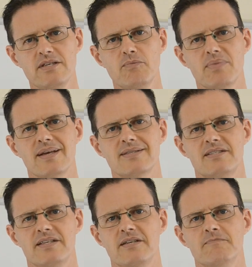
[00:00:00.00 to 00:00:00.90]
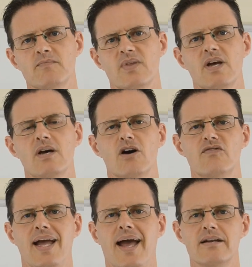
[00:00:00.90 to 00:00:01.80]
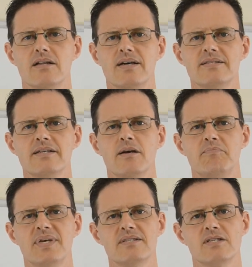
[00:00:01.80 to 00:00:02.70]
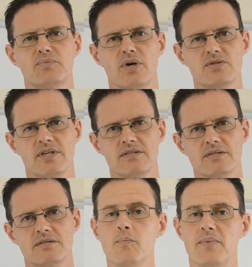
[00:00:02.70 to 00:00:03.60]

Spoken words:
complexity of analysing business processes.